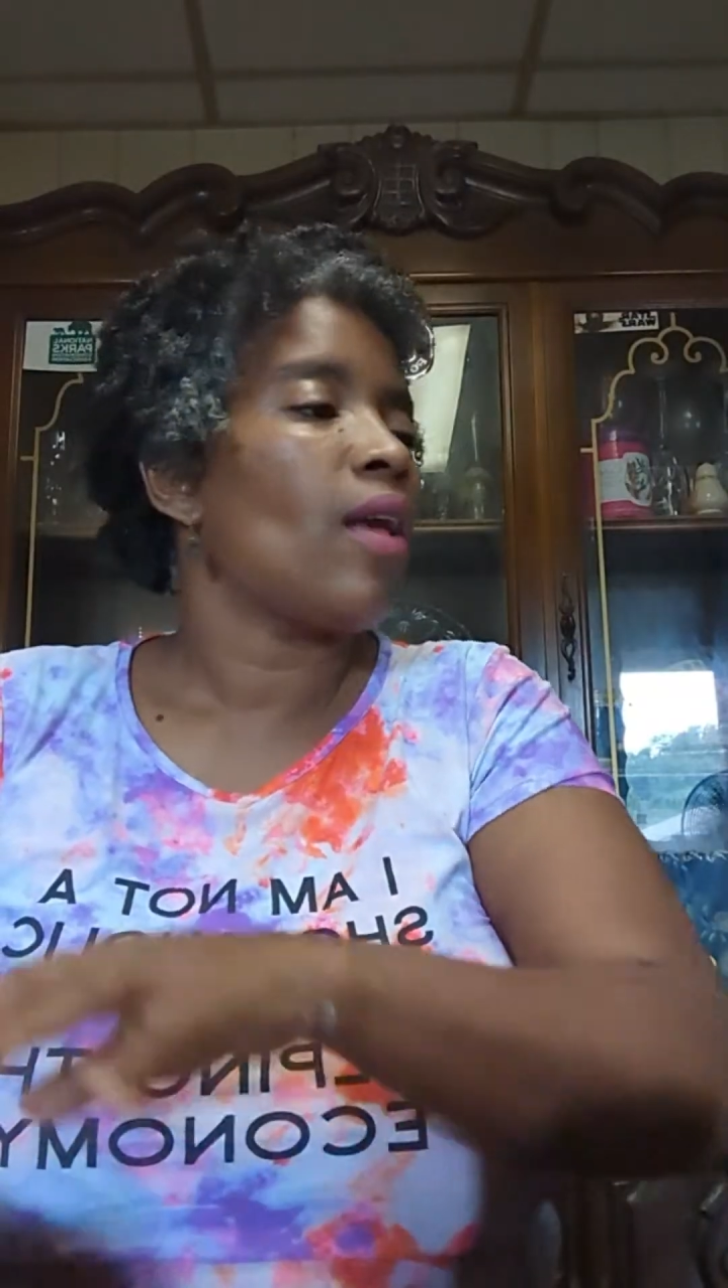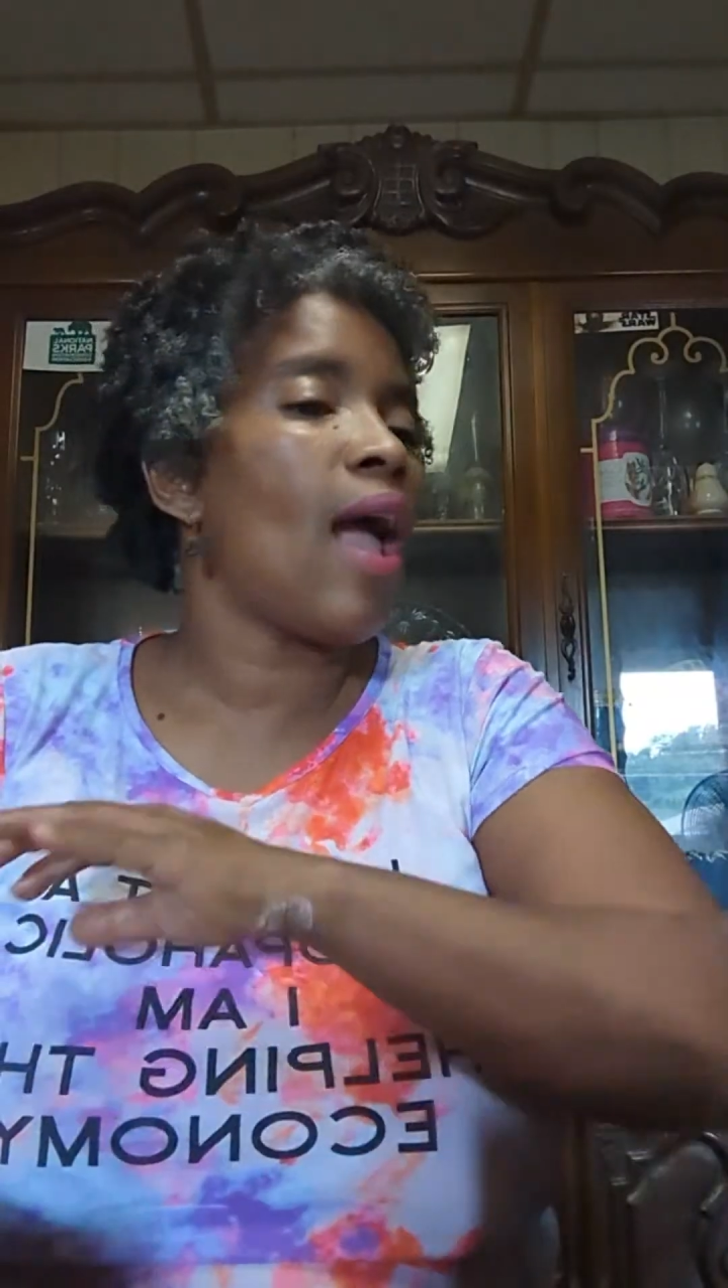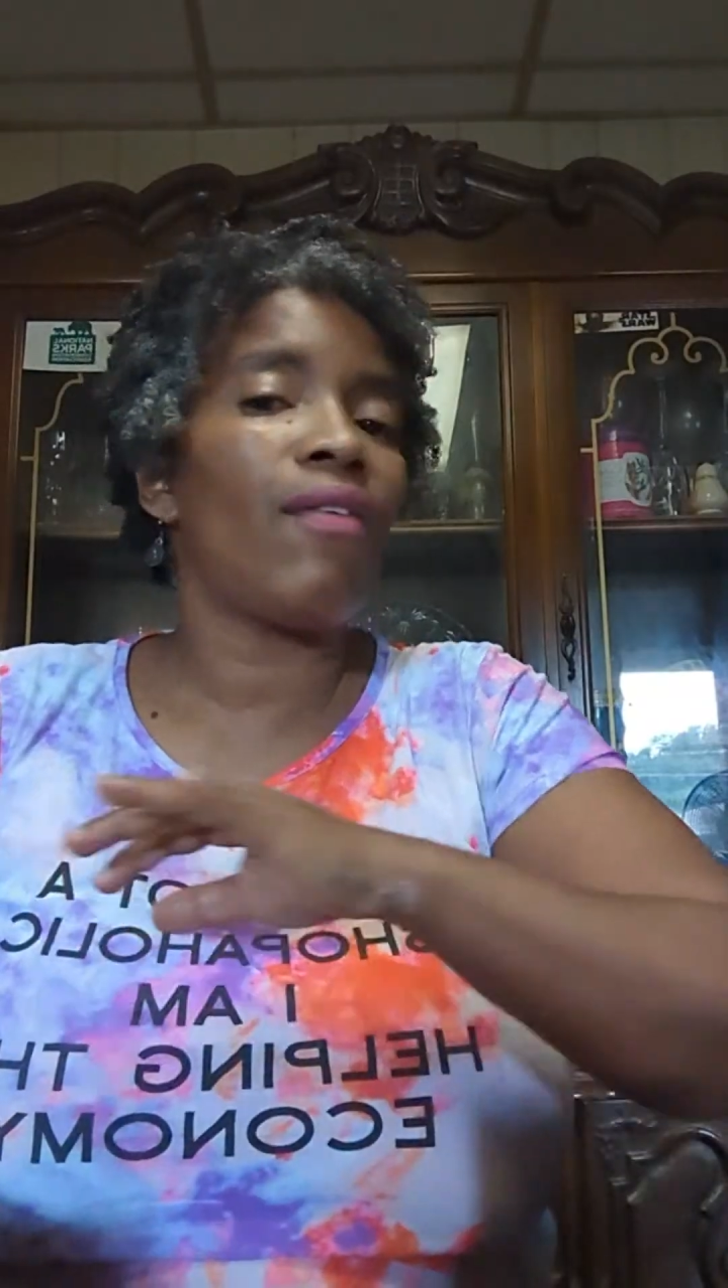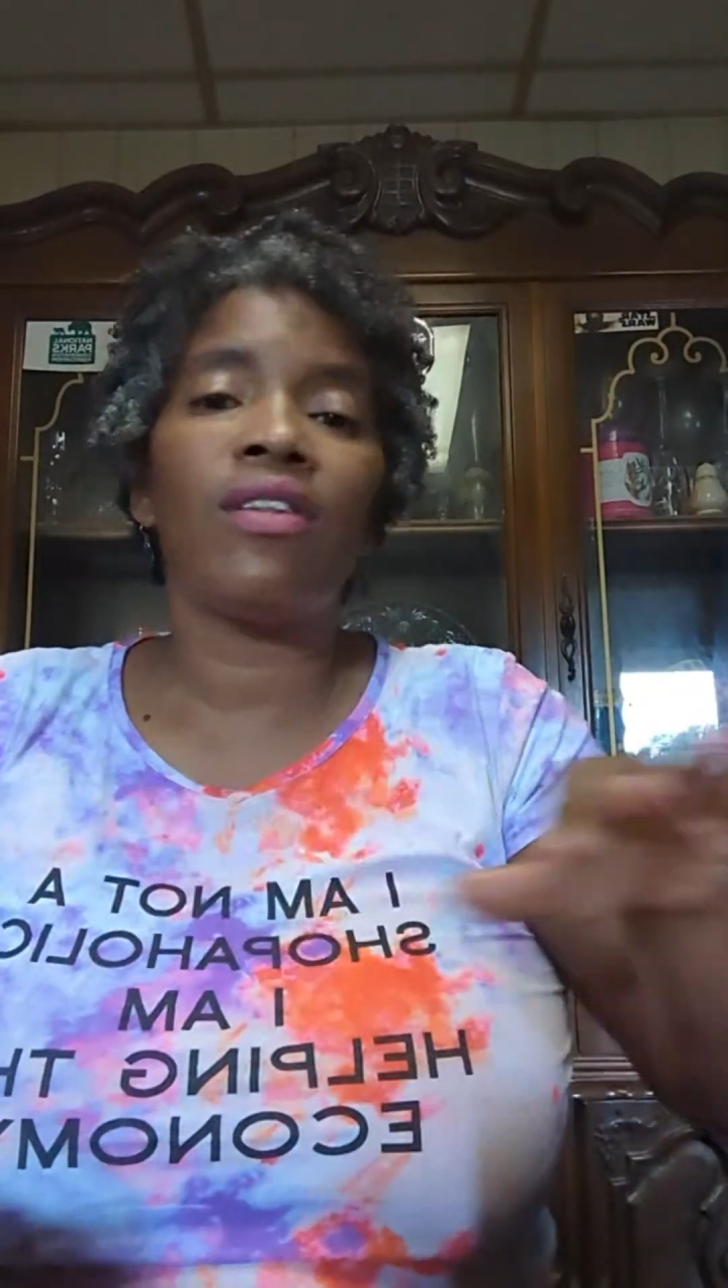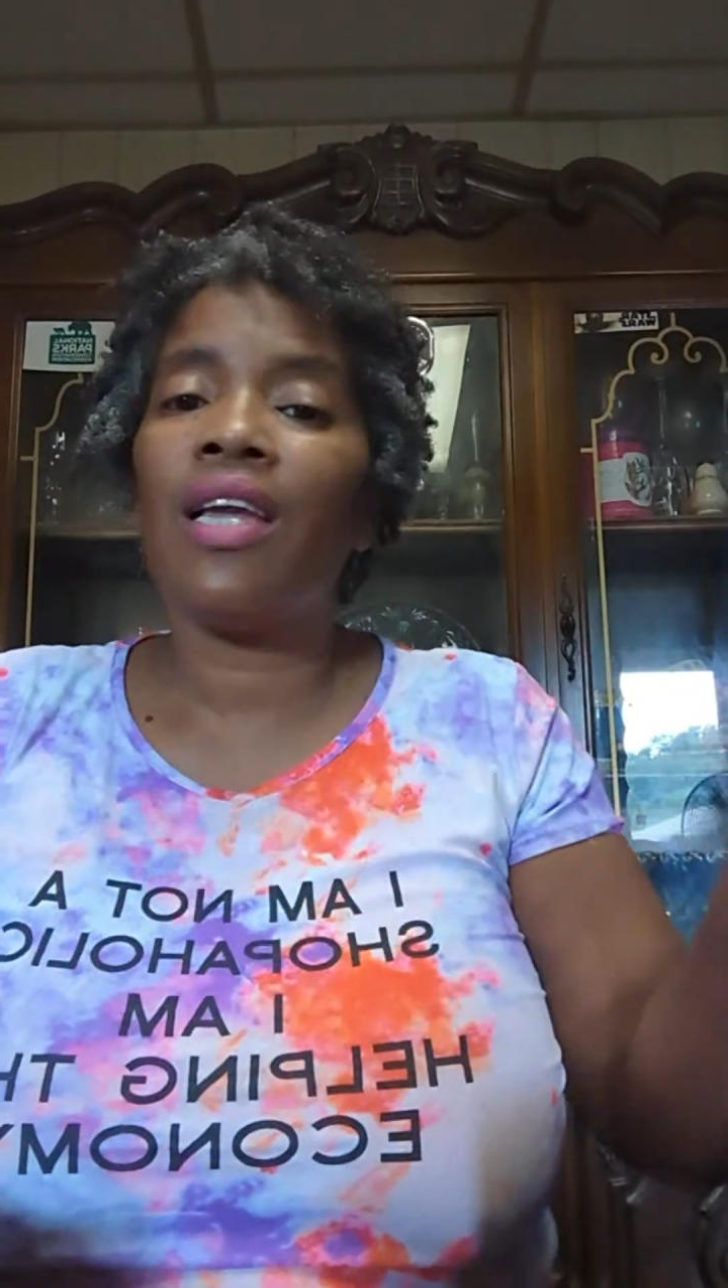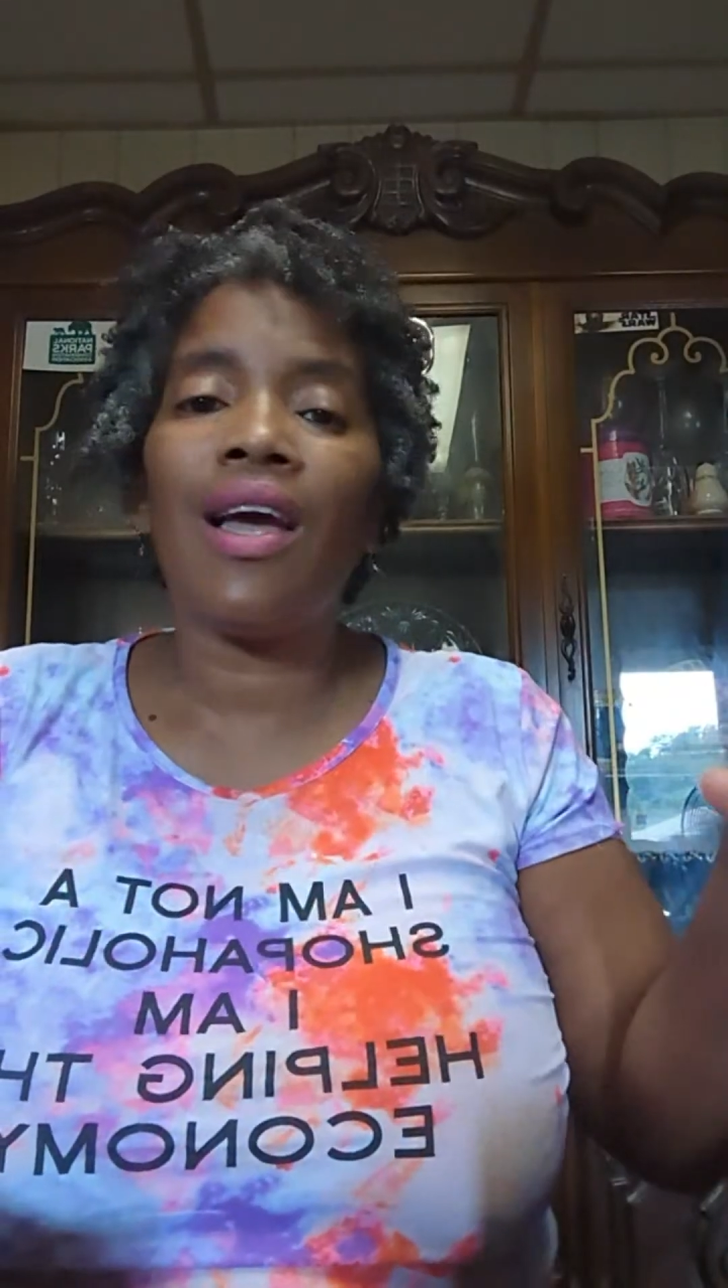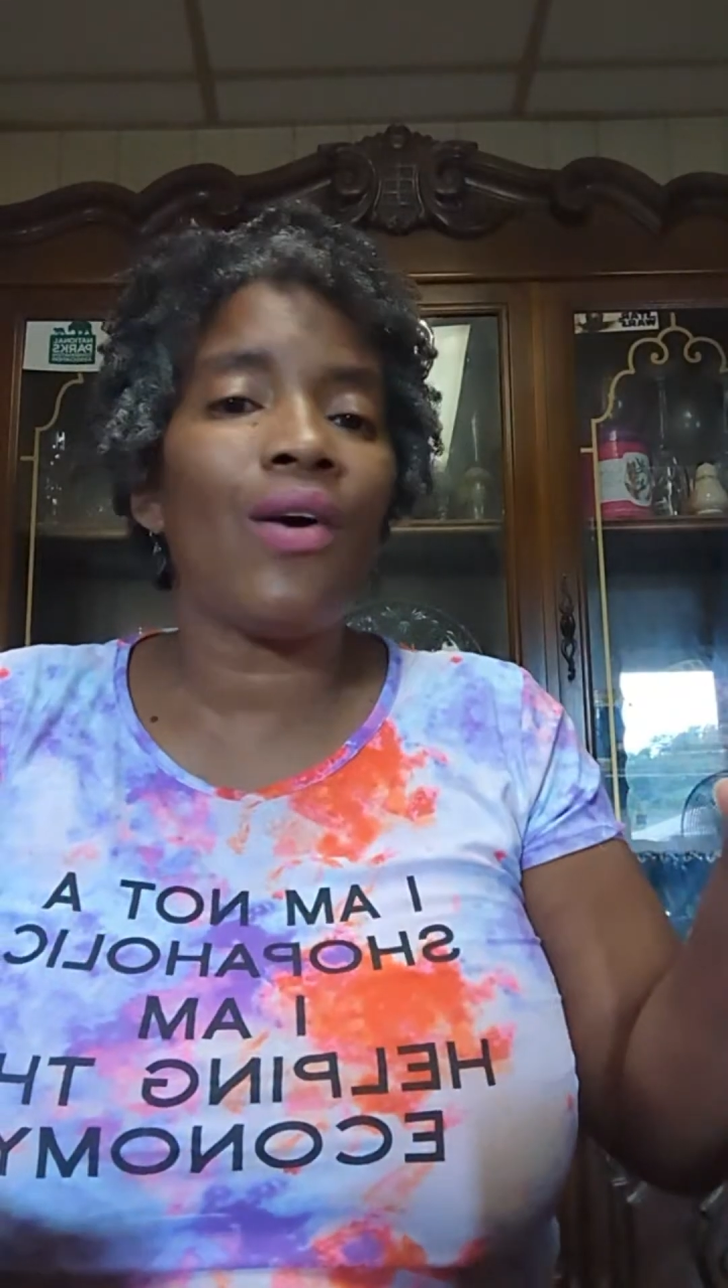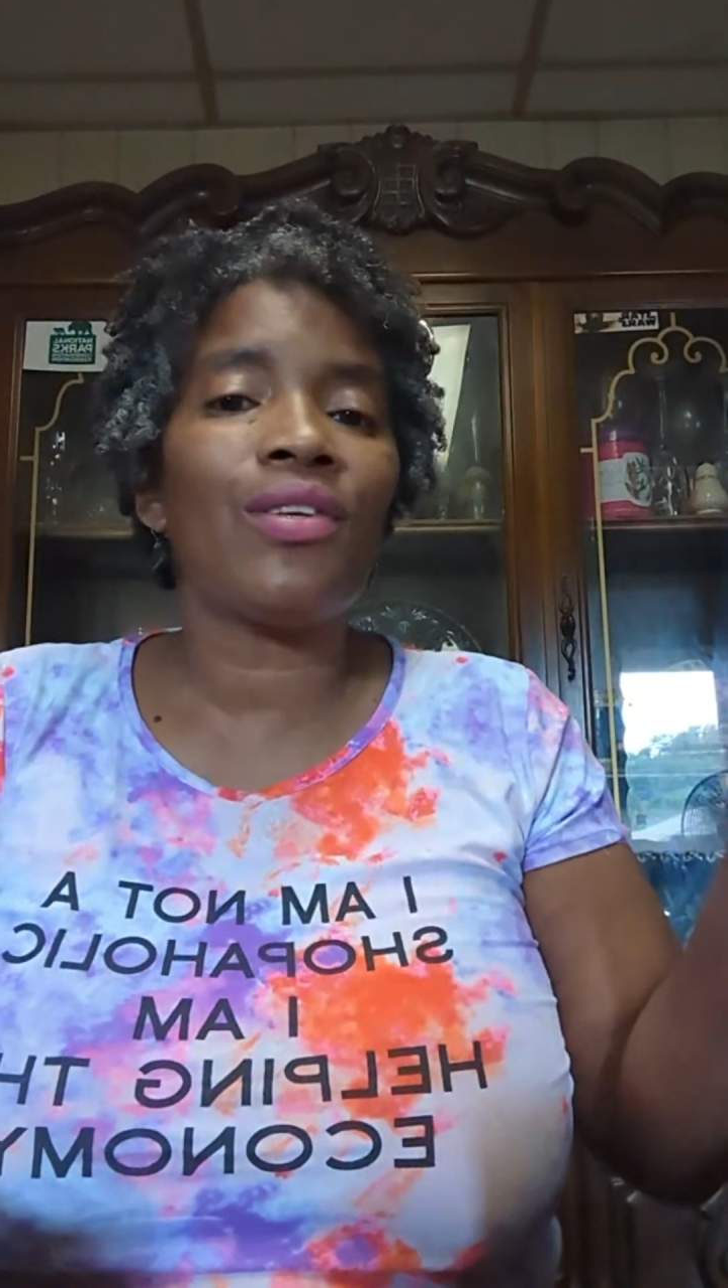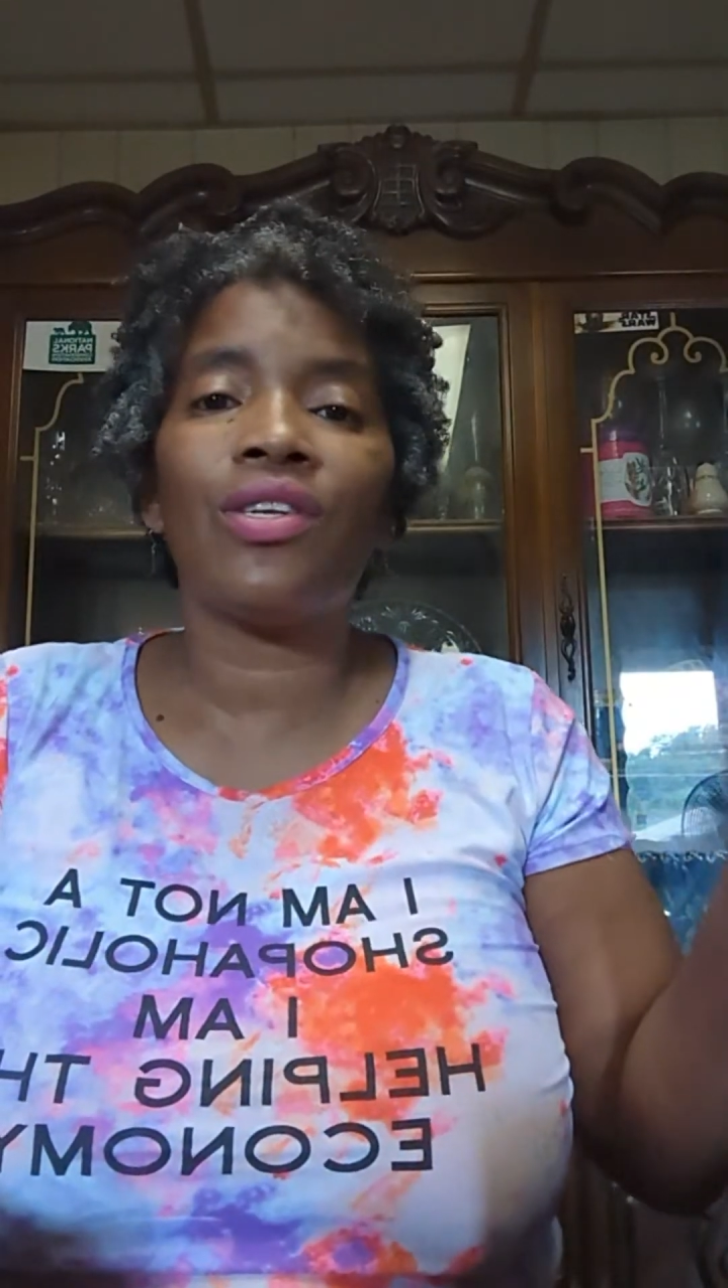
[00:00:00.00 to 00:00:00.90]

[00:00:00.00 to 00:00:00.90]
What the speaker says: everything else is